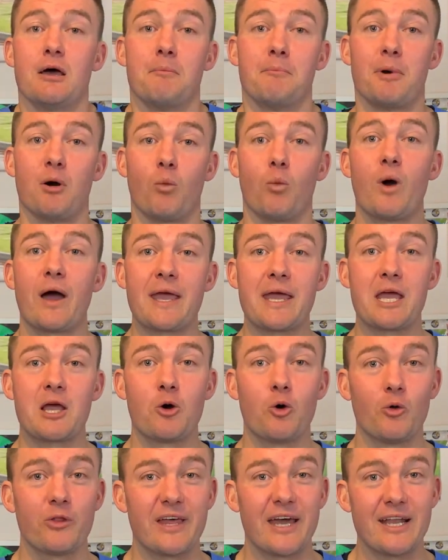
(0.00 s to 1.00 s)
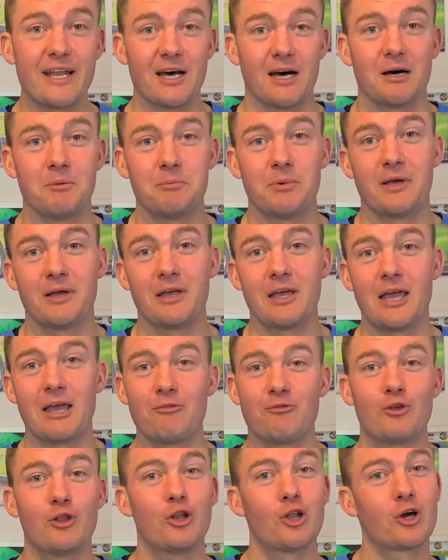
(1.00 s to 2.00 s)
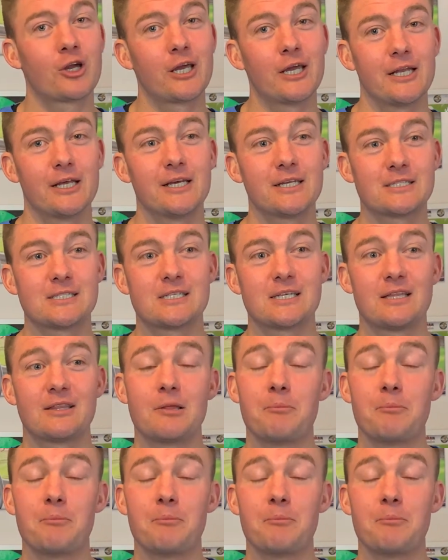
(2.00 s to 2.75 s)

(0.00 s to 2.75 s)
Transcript: But weighing all that up, if you look at it,